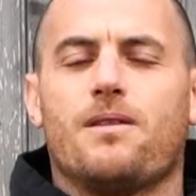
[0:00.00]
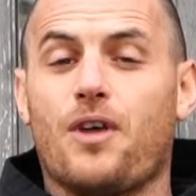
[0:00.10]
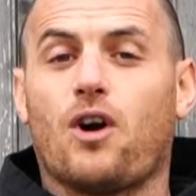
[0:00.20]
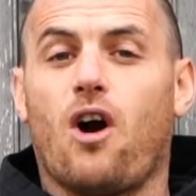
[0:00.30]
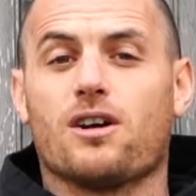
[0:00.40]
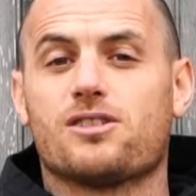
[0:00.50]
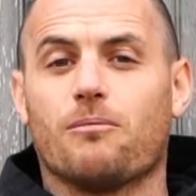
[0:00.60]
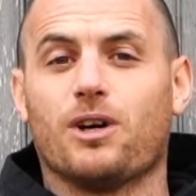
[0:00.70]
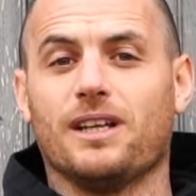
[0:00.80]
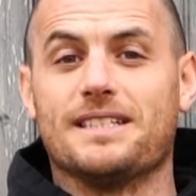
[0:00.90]
There are
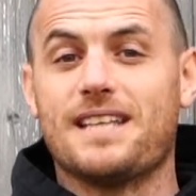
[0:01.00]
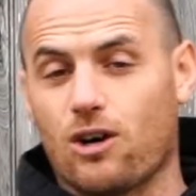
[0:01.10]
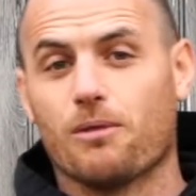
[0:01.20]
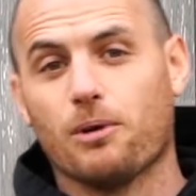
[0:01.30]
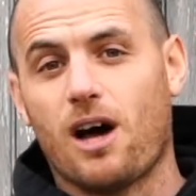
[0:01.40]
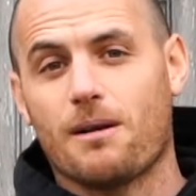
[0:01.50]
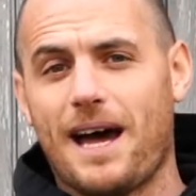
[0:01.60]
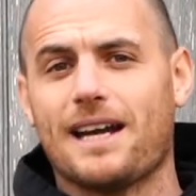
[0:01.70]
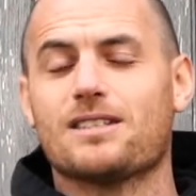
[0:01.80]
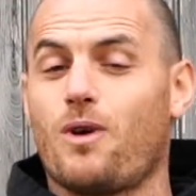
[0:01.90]
some really terrible
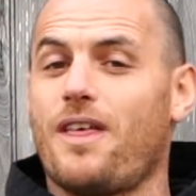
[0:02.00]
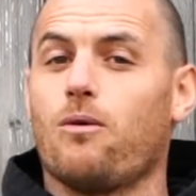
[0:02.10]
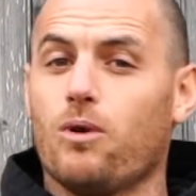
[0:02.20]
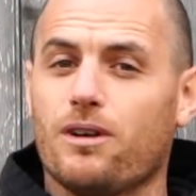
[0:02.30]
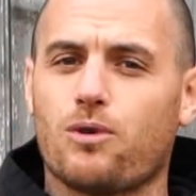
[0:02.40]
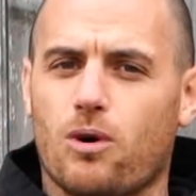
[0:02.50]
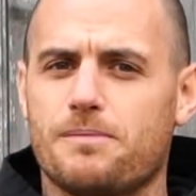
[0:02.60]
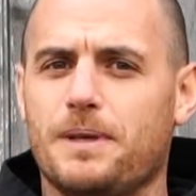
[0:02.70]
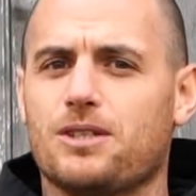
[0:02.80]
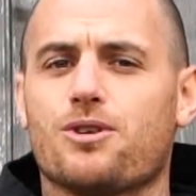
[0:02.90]
automatics where that would of course
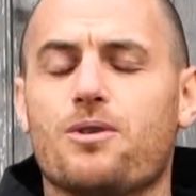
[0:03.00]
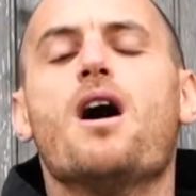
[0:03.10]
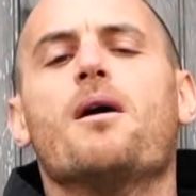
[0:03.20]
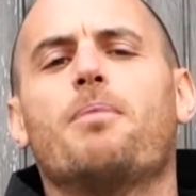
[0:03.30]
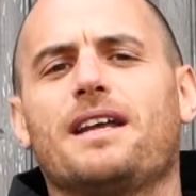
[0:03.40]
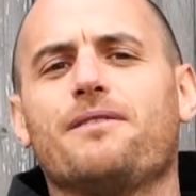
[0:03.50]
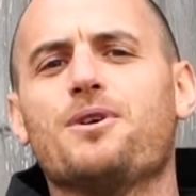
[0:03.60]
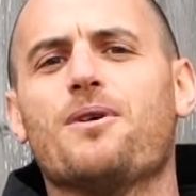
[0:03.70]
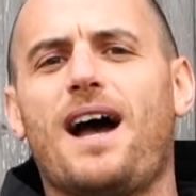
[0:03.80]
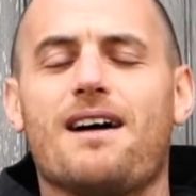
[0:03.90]
be true, but if
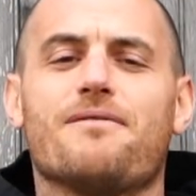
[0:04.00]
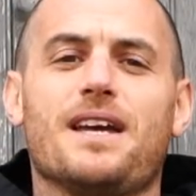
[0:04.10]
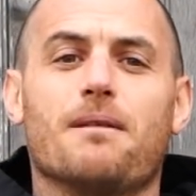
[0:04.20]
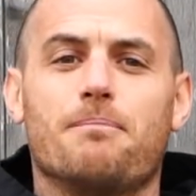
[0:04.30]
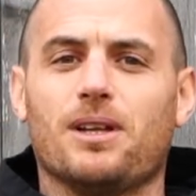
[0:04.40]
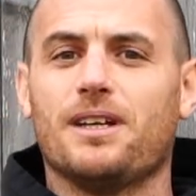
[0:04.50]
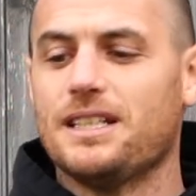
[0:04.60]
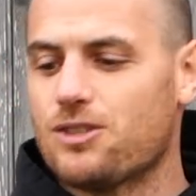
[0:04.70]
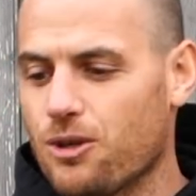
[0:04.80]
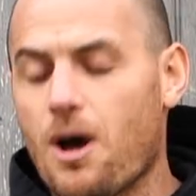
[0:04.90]
you have the
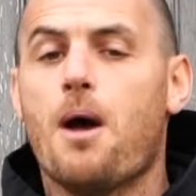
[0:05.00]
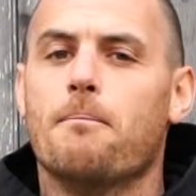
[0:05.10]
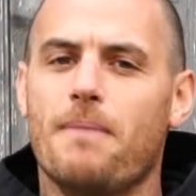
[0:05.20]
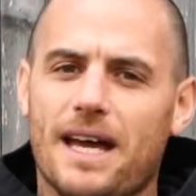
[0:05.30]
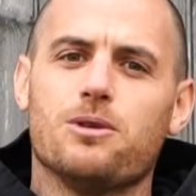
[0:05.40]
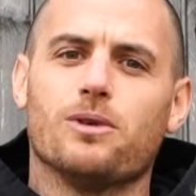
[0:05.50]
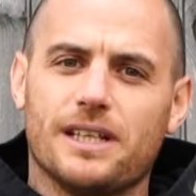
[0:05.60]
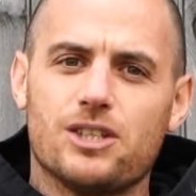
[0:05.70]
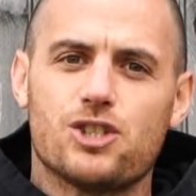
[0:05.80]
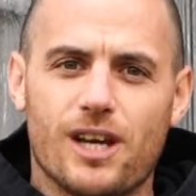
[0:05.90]
ability to
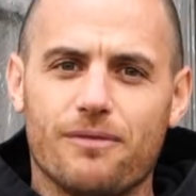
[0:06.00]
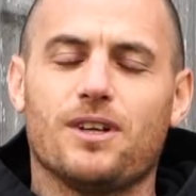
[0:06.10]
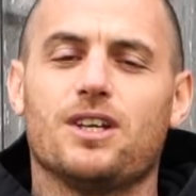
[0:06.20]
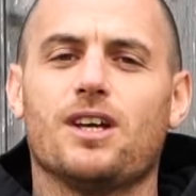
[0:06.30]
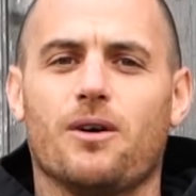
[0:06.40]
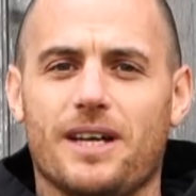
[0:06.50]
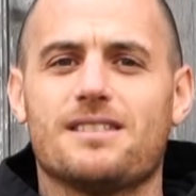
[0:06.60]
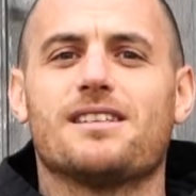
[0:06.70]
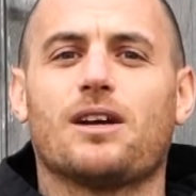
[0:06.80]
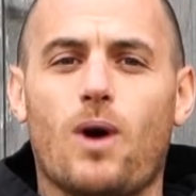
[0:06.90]
manually shift, you know, in a
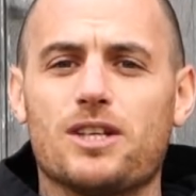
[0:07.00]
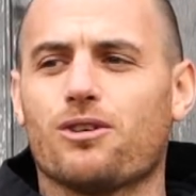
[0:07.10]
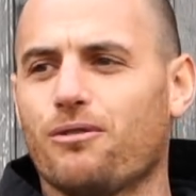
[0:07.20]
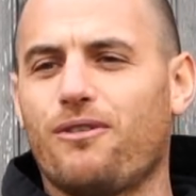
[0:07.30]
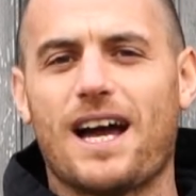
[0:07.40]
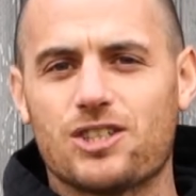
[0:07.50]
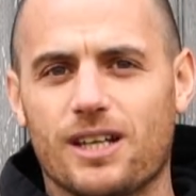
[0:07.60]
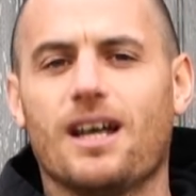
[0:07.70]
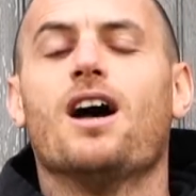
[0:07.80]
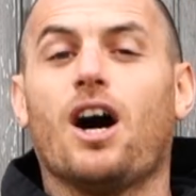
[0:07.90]
sequential
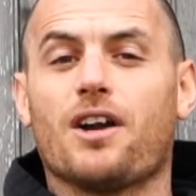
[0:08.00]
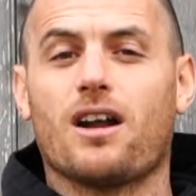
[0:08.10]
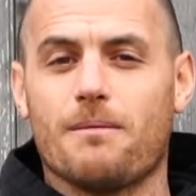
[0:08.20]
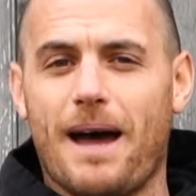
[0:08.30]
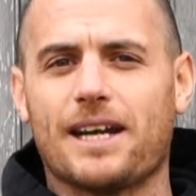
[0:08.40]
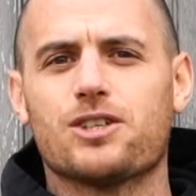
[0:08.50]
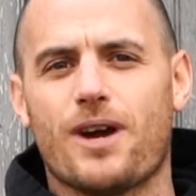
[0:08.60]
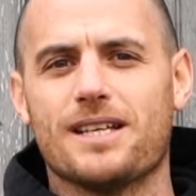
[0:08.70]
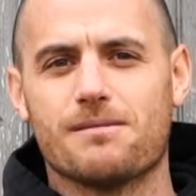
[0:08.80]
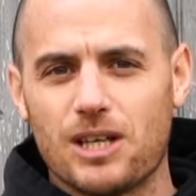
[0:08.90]
fashion, an automatic
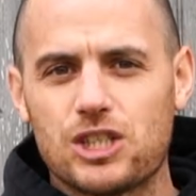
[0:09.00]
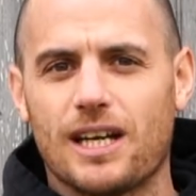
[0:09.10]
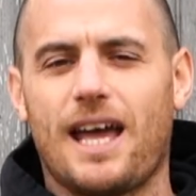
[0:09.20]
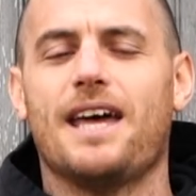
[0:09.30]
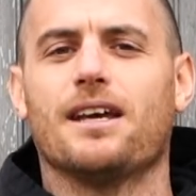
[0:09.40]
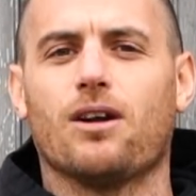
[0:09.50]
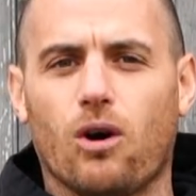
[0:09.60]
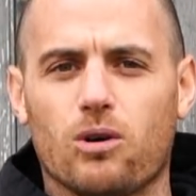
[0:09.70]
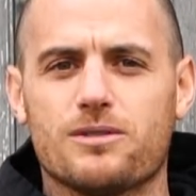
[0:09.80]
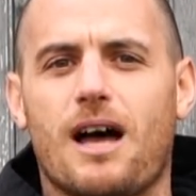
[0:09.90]
transmission and it
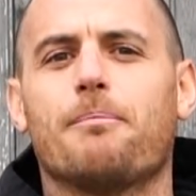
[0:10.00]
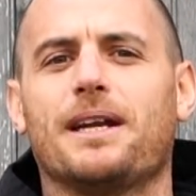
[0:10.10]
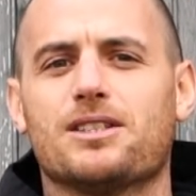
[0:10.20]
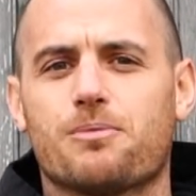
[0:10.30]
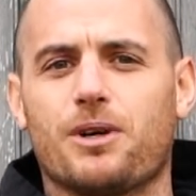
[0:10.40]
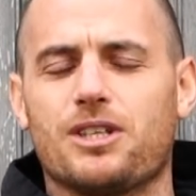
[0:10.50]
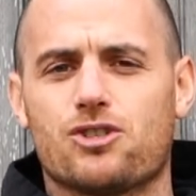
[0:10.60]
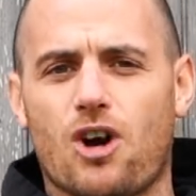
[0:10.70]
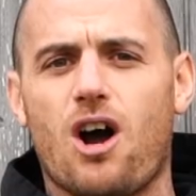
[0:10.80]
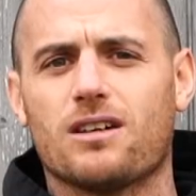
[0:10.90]
holds up and it's pretty
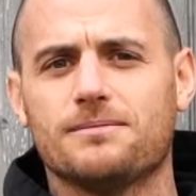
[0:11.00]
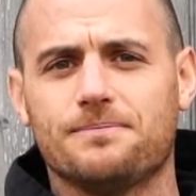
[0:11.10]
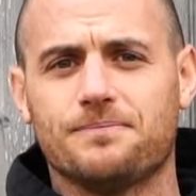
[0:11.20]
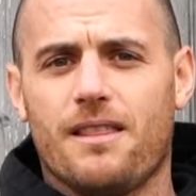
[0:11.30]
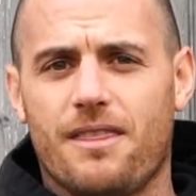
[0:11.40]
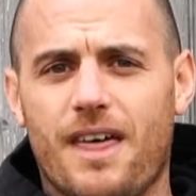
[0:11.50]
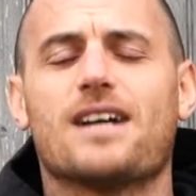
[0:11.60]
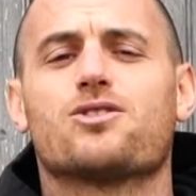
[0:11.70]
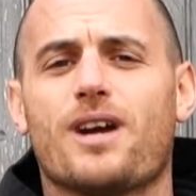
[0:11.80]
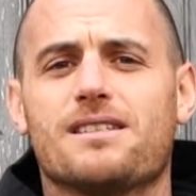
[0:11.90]
strong,
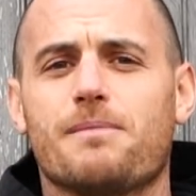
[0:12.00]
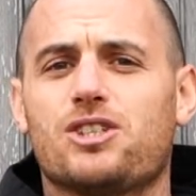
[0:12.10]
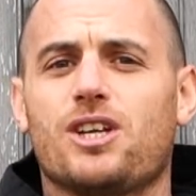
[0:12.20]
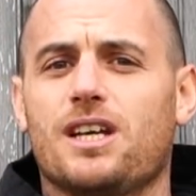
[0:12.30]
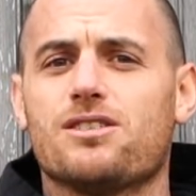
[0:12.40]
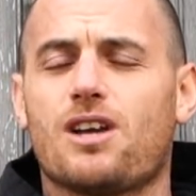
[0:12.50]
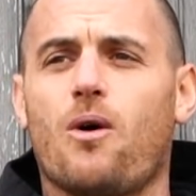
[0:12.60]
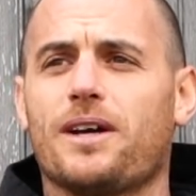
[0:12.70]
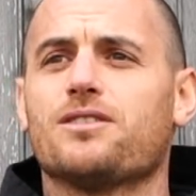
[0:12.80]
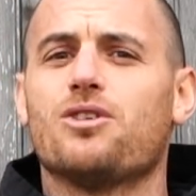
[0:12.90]
that transmission is
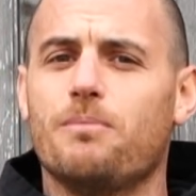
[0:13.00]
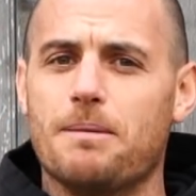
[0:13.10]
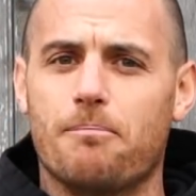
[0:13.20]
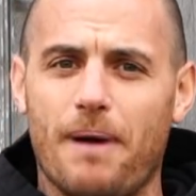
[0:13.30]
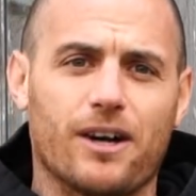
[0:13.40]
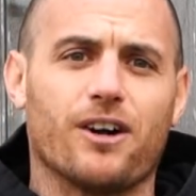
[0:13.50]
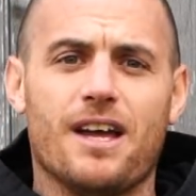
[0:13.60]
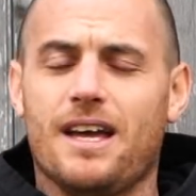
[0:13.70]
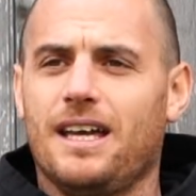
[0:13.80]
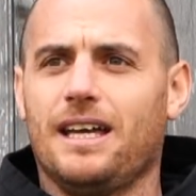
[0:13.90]
going to be better
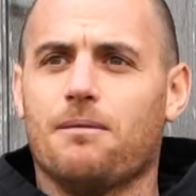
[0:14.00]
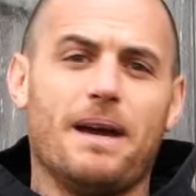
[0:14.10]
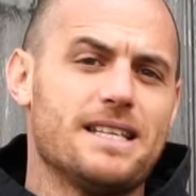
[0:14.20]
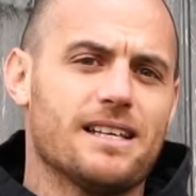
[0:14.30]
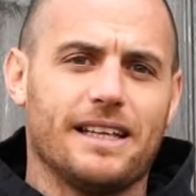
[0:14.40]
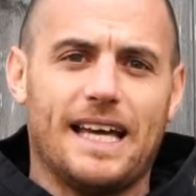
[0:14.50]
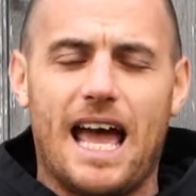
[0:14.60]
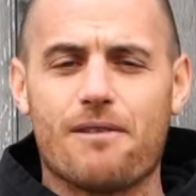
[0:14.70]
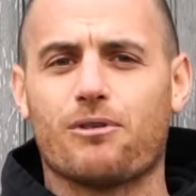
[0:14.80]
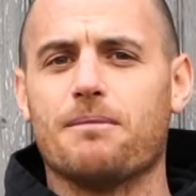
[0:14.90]
in basically
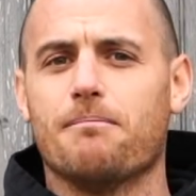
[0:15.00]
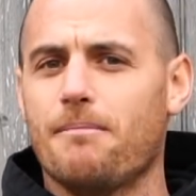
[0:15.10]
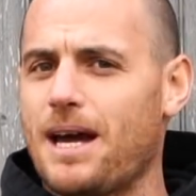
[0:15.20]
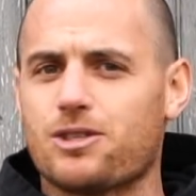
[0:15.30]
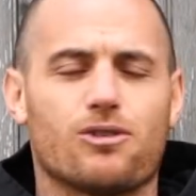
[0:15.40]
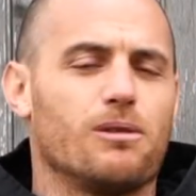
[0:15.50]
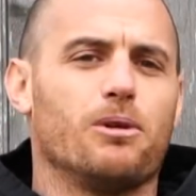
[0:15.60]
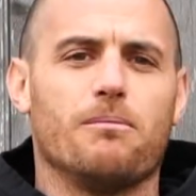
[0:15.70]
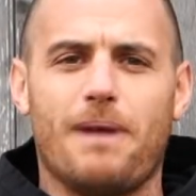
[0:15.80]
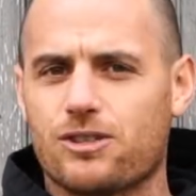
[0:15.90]
every
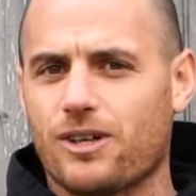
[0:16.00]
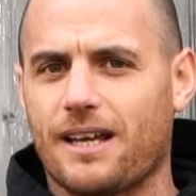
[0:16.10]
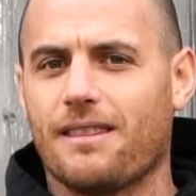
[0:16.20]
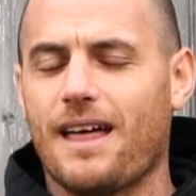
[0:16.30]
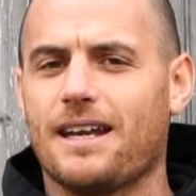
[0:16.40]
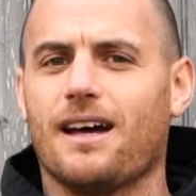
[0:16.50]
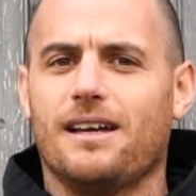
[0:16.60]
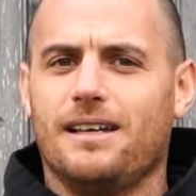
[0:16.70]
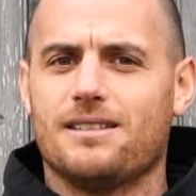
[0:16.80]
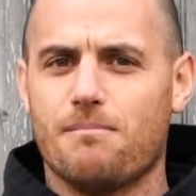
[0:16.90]
measurable metric than
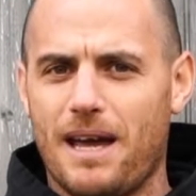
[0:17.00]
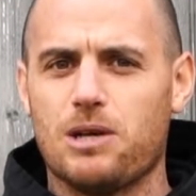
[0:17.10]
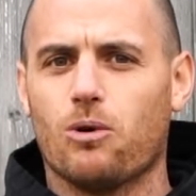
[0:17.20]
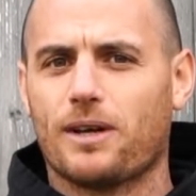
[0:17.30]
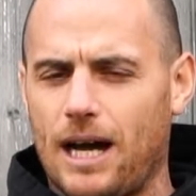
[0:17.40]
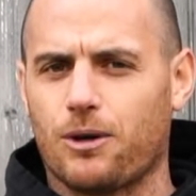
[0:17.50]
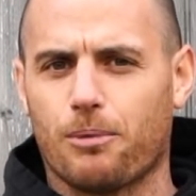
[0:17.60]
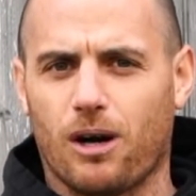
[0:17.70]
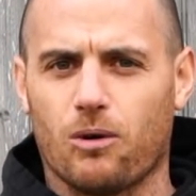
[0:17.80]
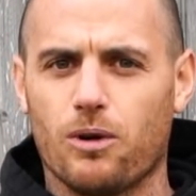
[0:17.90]
its manual
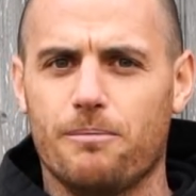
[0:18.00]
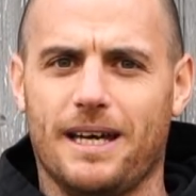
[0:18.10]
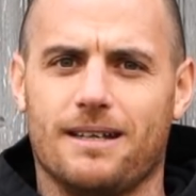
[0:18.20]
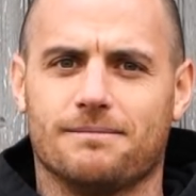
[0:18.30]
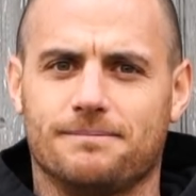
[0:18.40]
counterpart would be.